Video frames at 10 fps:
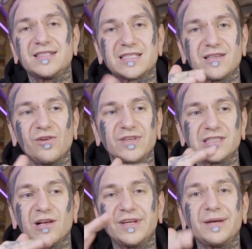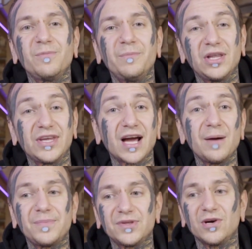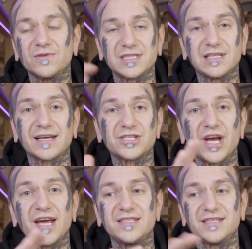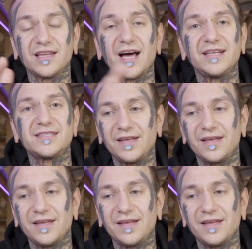and slowly building up those like shades and lights